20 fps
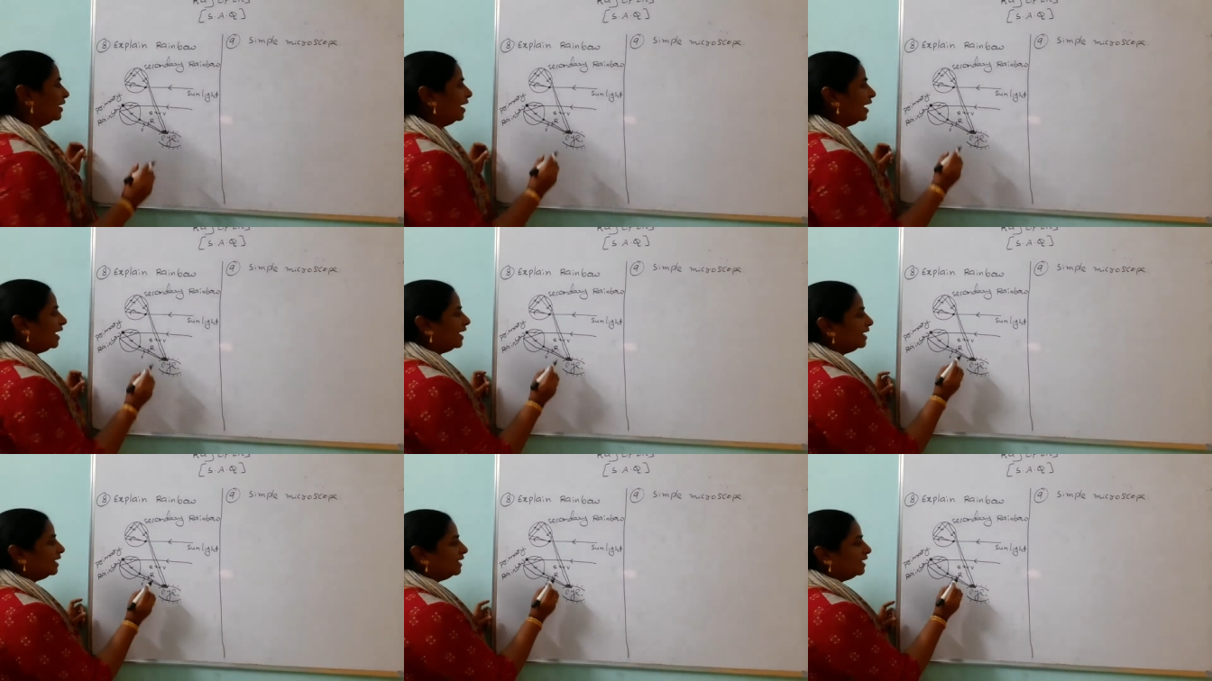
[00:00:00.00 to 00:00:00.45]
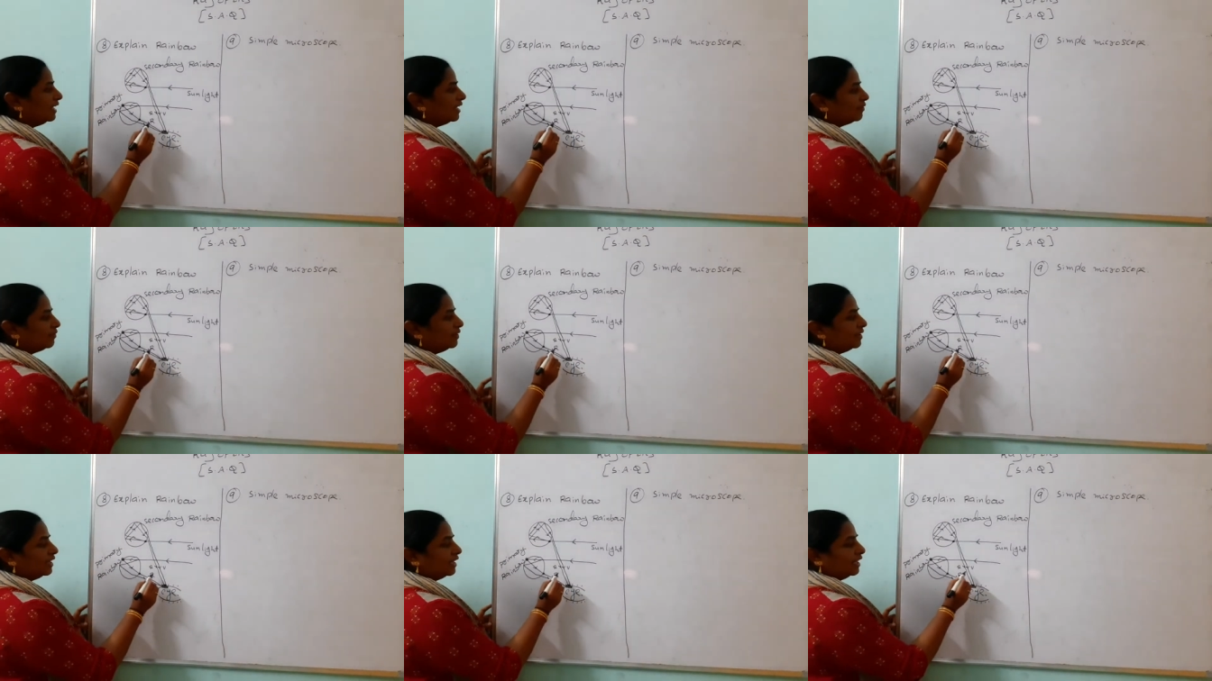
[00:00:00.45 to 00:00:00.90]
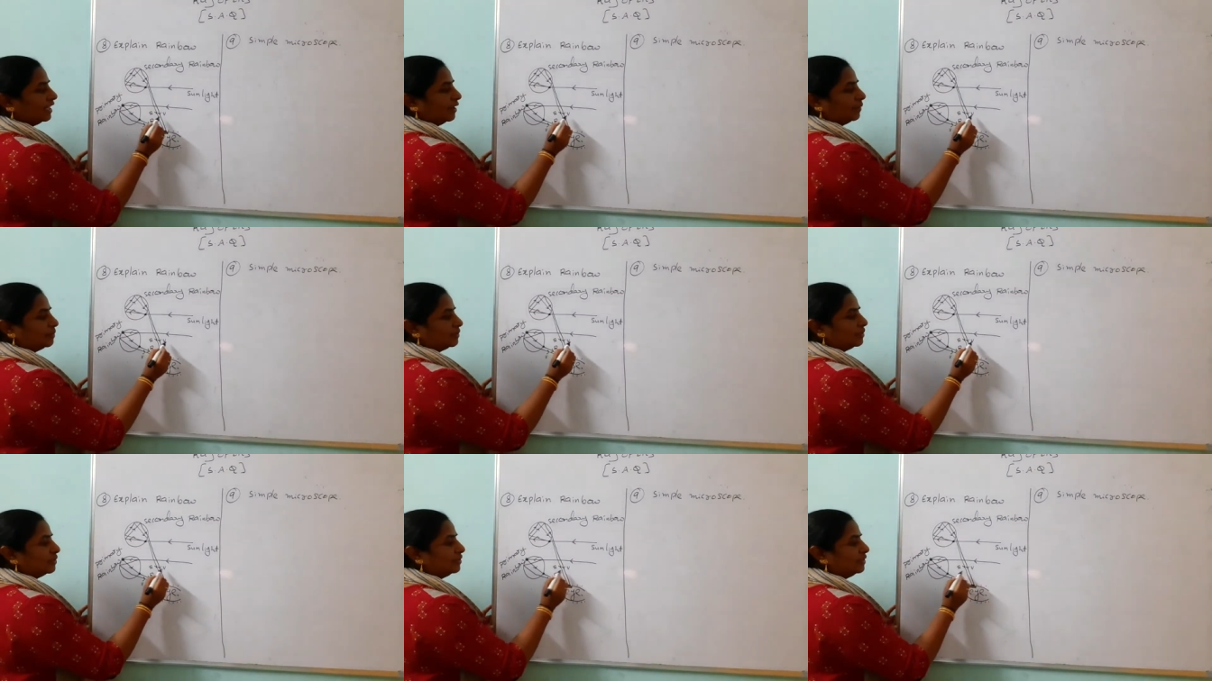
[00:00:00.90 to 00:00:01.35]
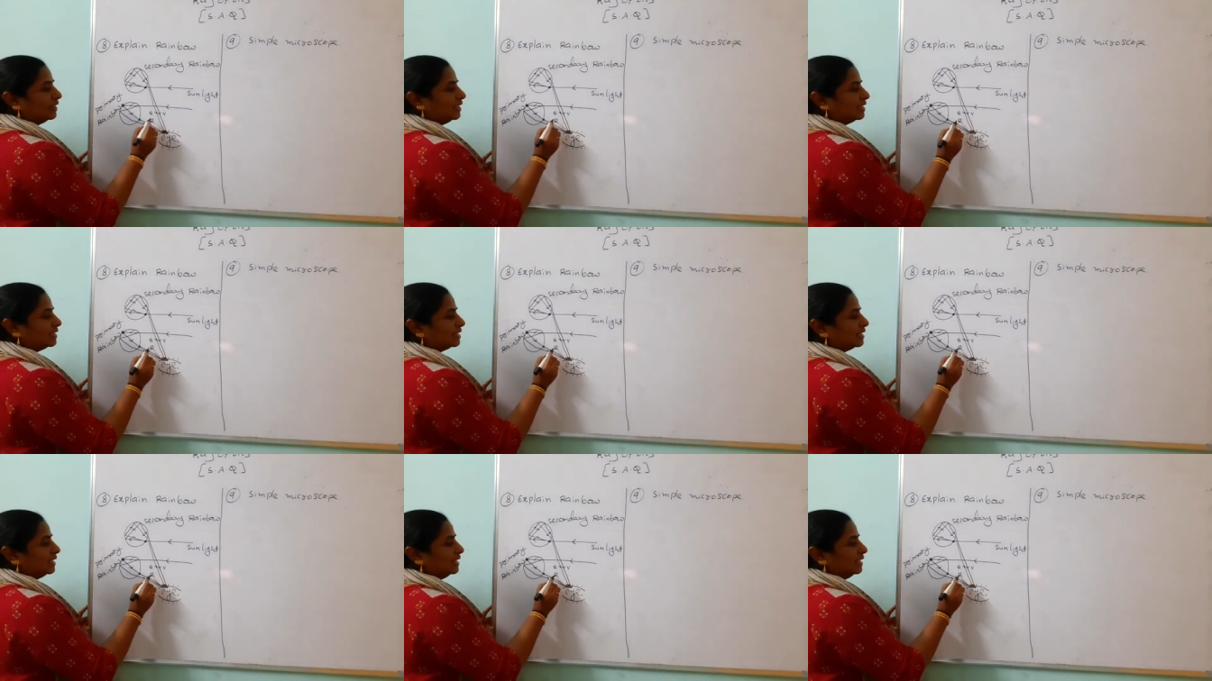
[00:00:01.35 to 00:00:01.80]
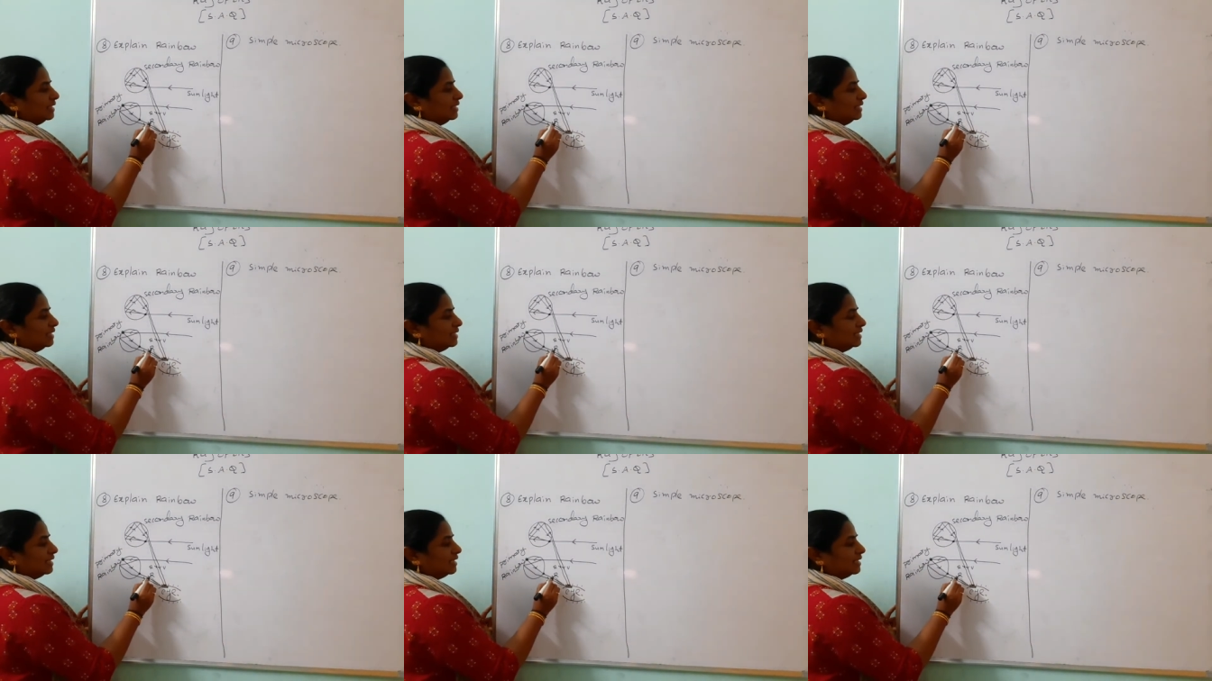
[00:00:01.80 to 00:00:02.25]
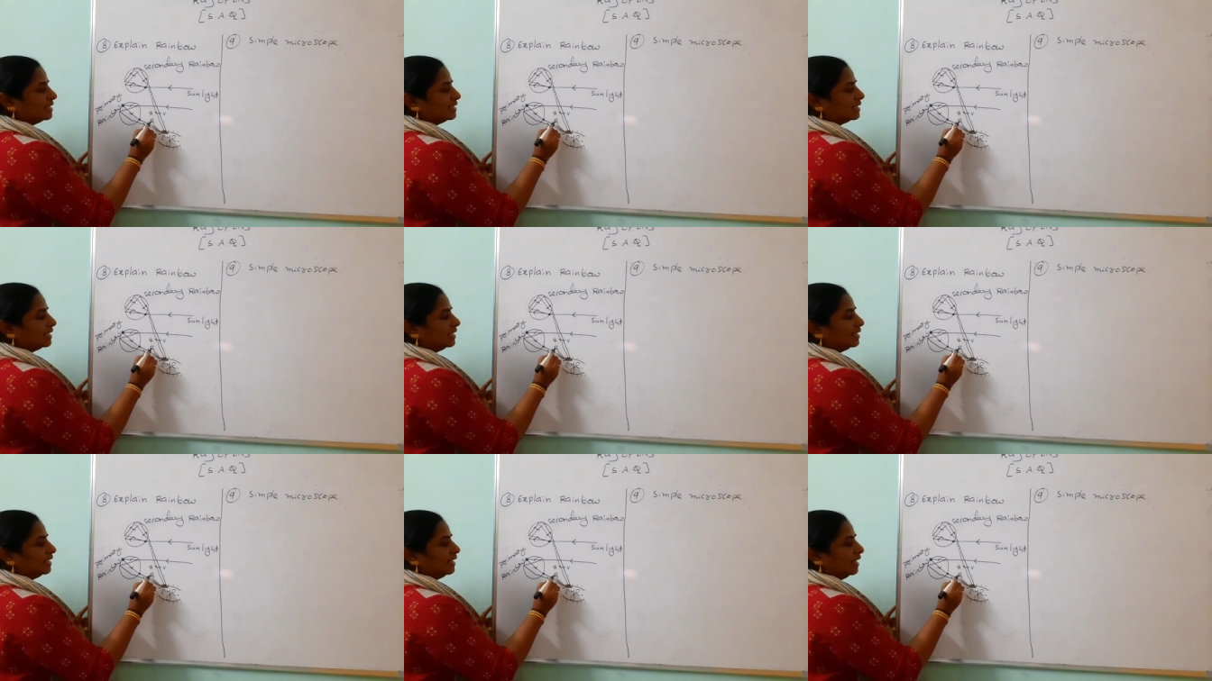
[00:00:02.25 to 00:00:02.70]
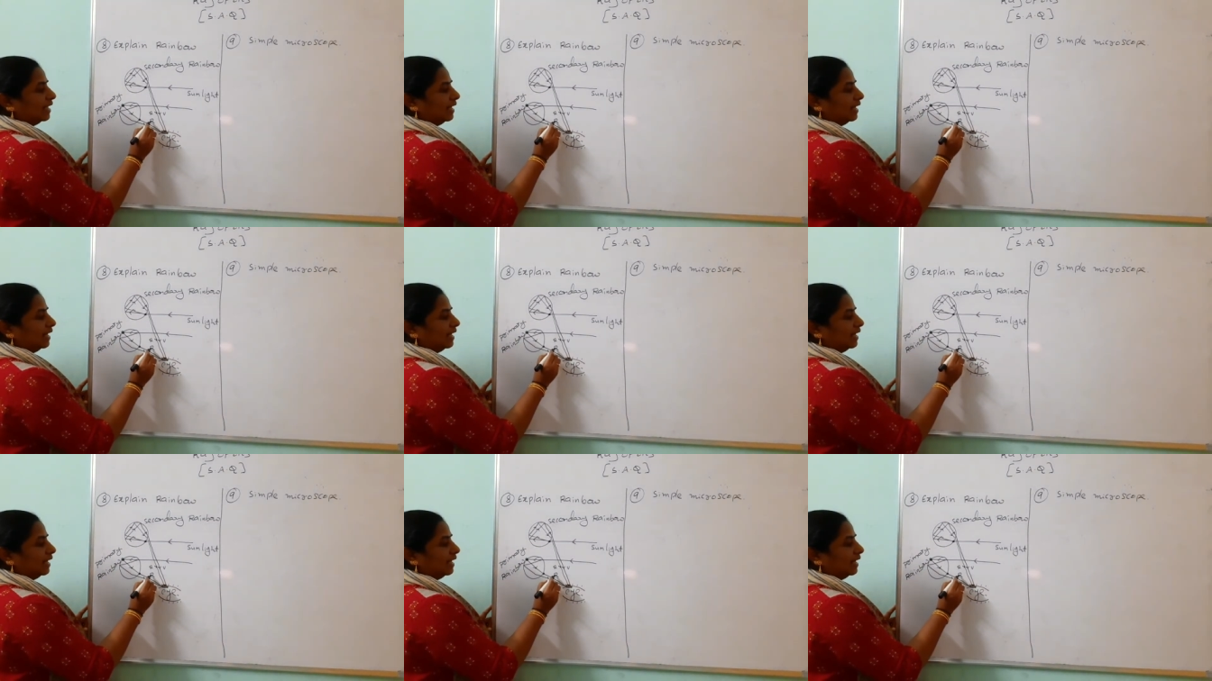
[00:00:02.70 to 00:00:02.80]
And here we can observe this. This is the